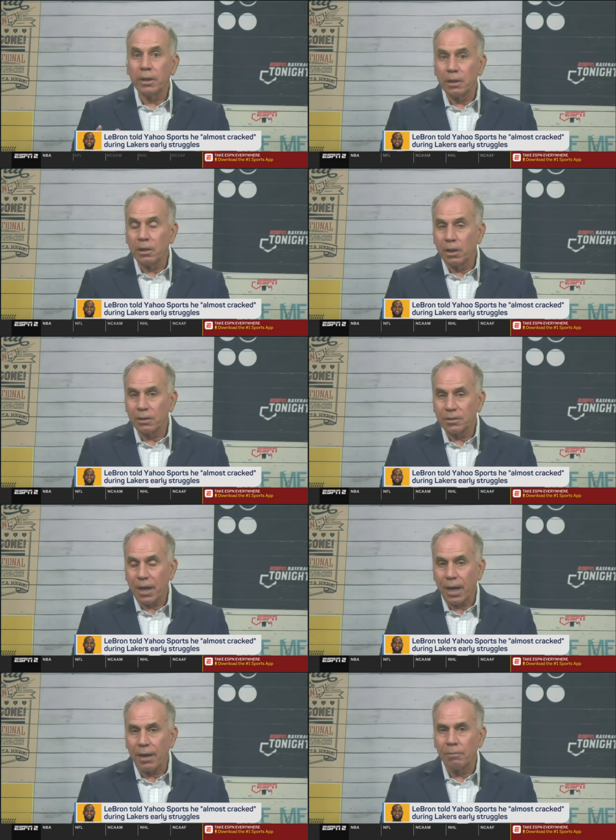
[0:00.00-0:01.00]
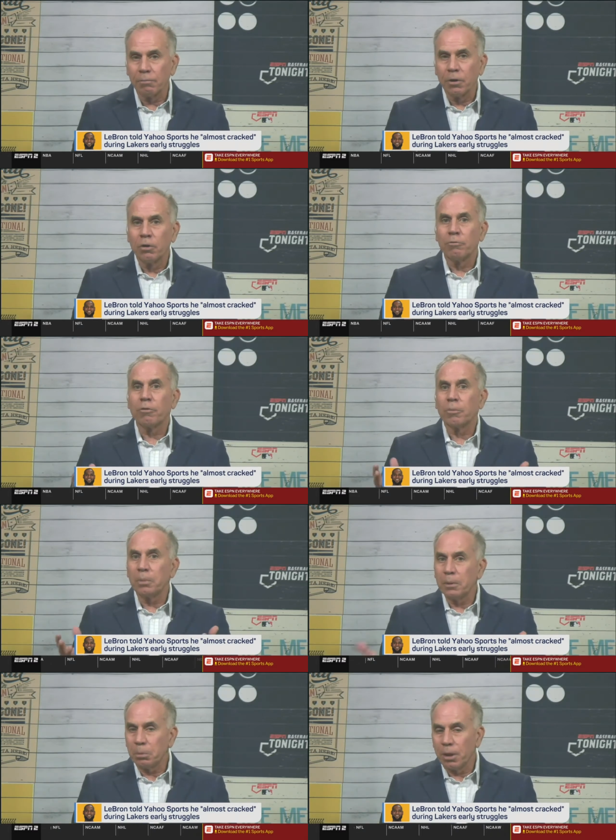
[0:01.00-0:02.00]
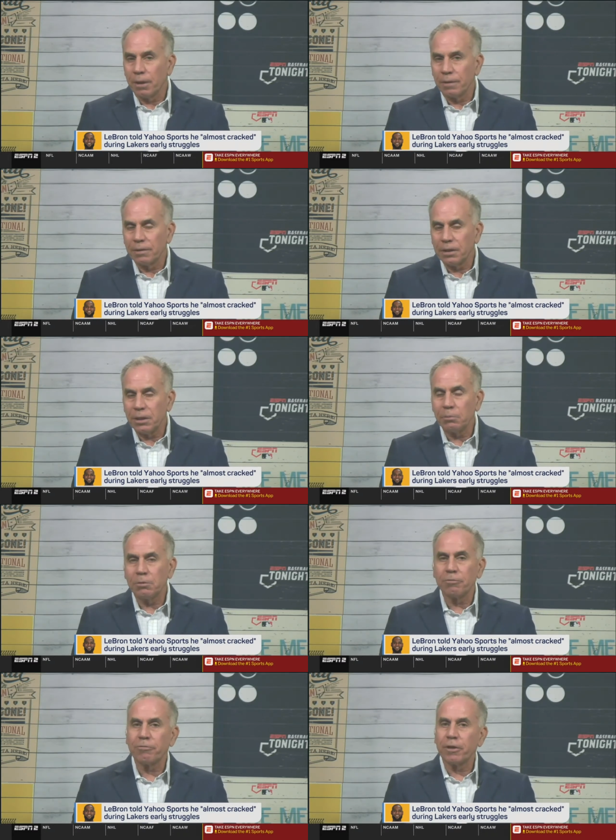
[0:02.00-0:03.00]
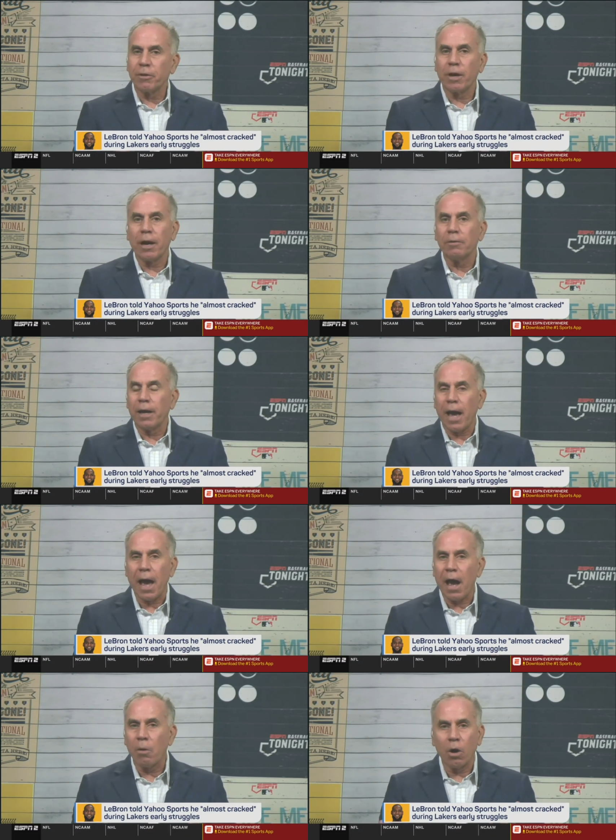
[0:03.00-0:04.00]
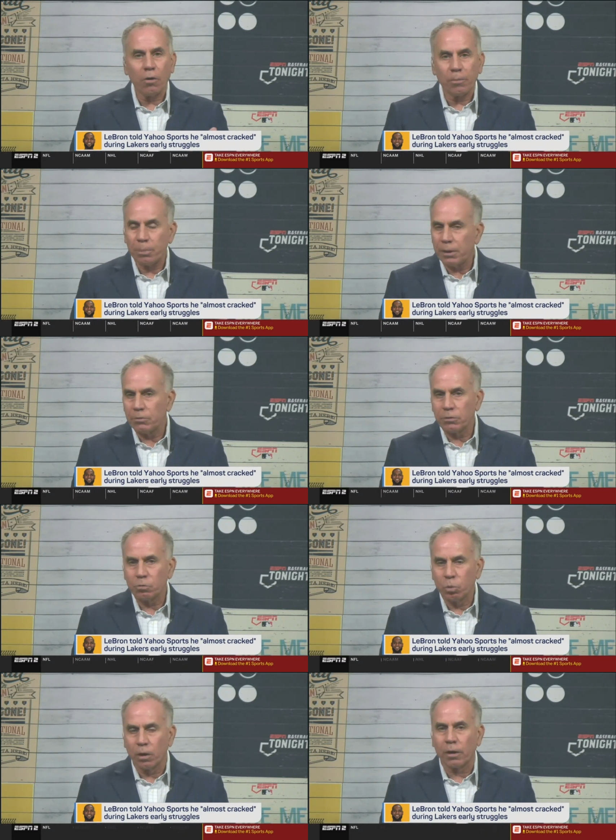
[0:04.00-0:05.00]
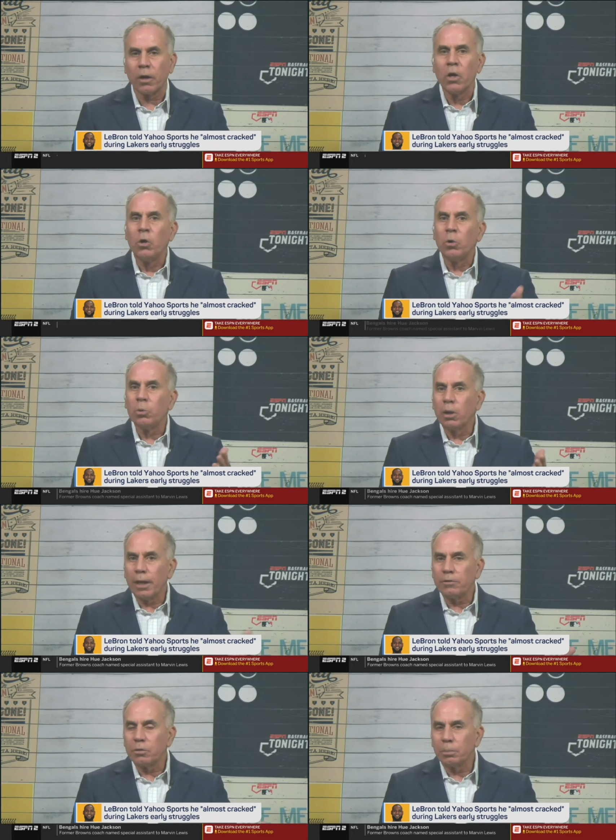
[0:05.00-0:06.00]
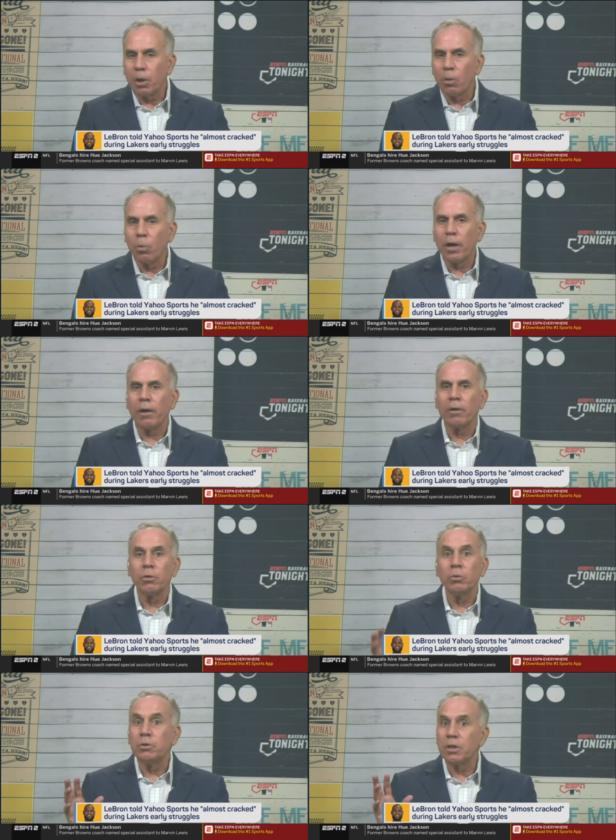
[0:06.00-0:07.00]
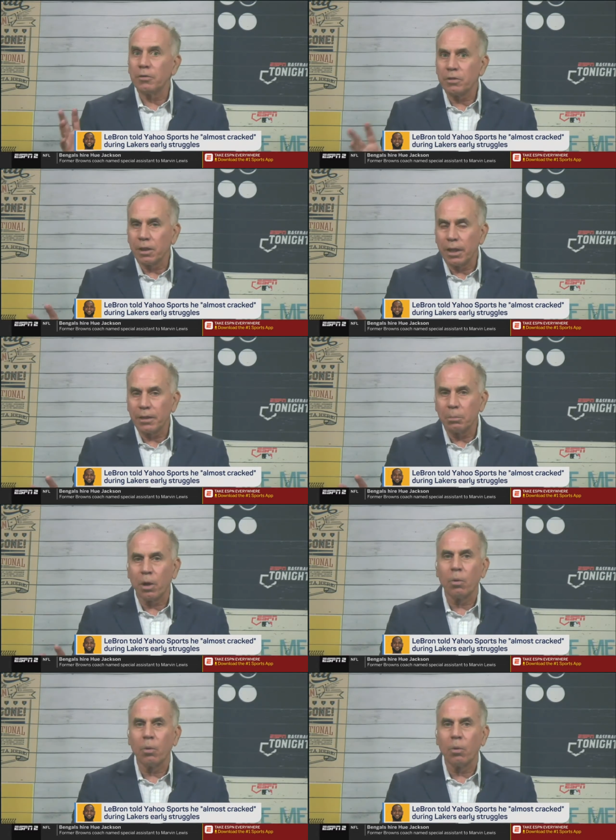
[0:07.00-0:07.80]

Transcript: a really long time for the people on the team to figure out how all the pieces work. Who likes the ball where, who doesn't